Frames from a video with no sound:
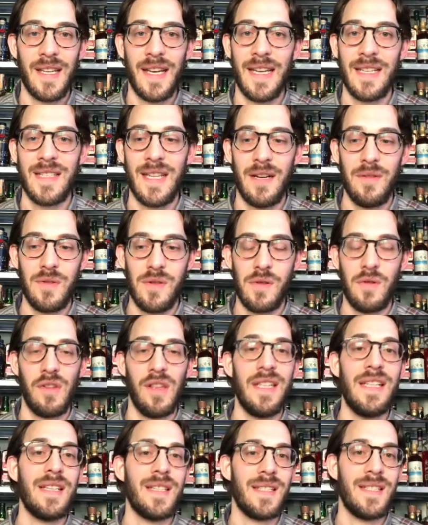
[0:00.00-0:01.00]
Like I said, it was
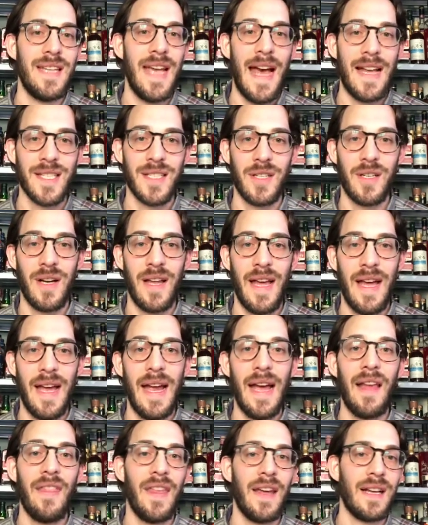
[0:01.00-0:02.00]
released
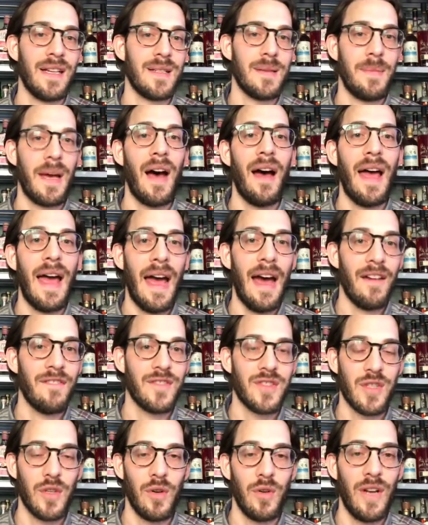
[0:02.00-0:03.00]
yesterday. I think it's about
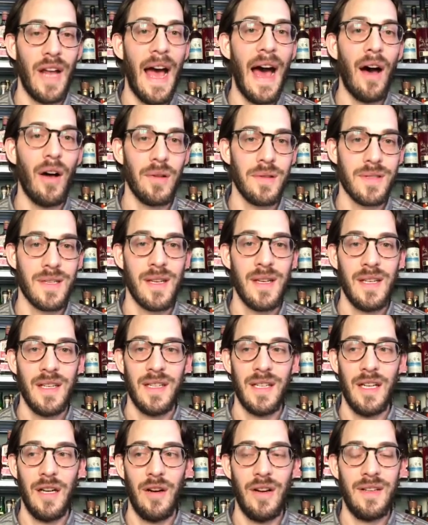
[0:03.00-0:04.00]
half sold out,
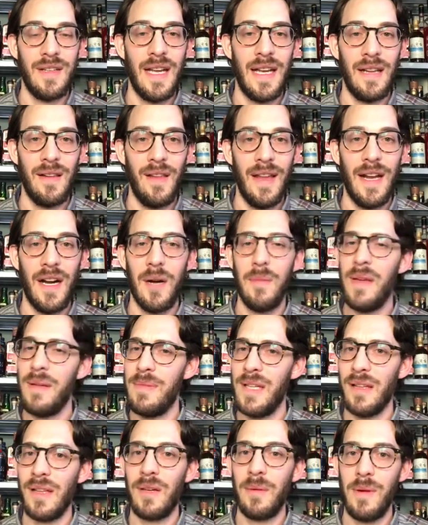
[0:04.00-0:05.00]
you know, a day later,
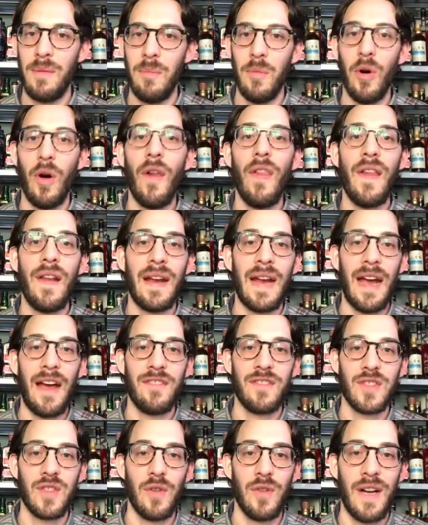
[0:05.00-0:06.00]
maybe a little bit more than
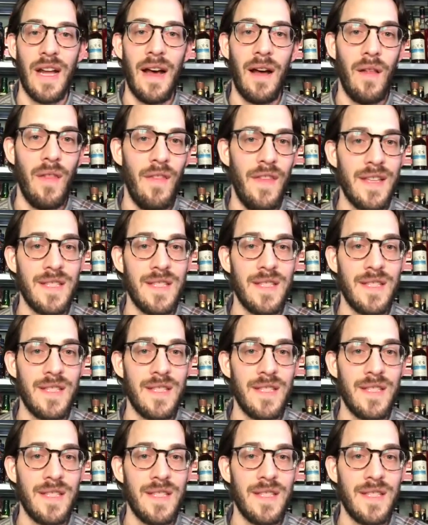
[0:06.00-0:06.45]
half sold out.